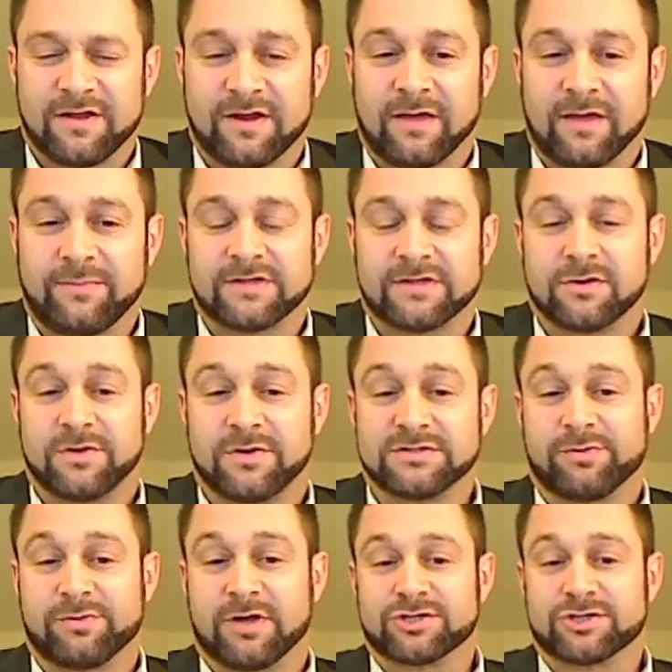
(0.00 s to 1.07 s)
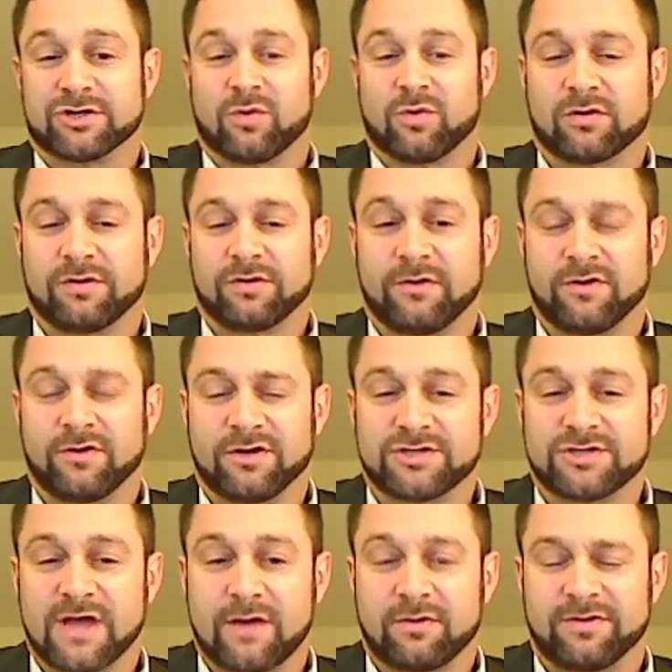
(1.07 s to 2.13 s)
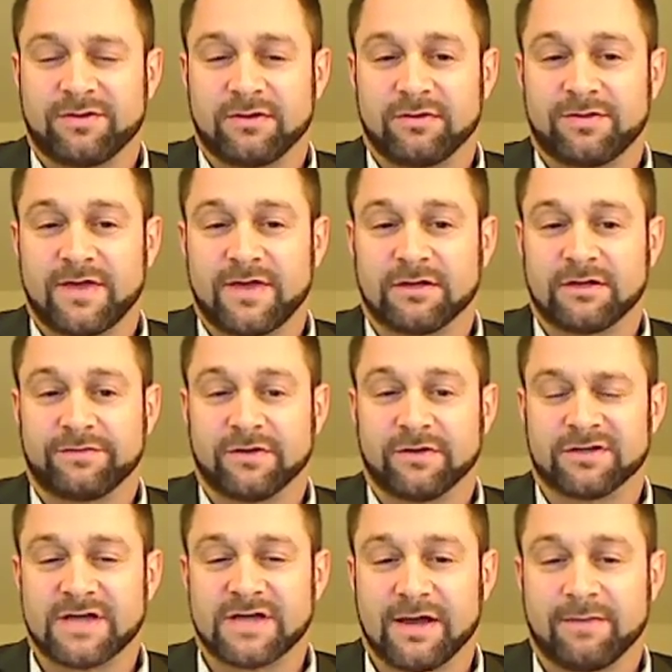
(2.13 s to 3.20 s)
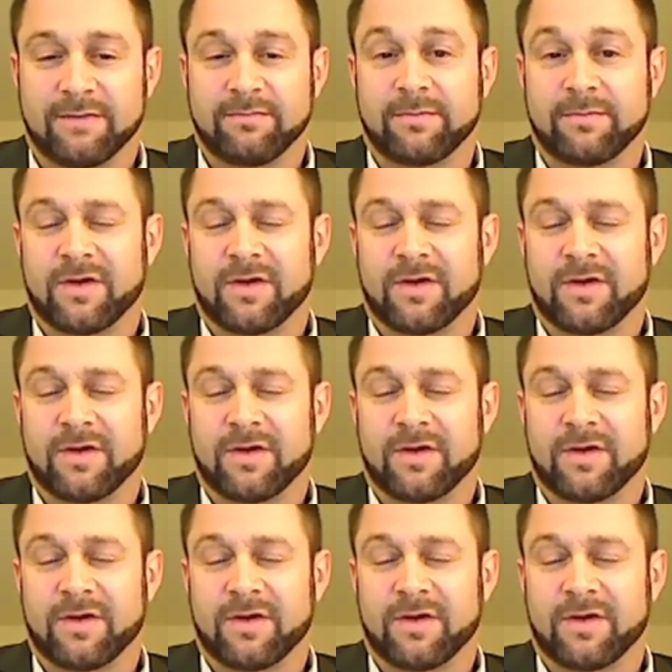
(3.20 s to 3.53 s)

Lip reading: Amy, it's always a pleasure to work with you and to chat with you. Thank you for your time.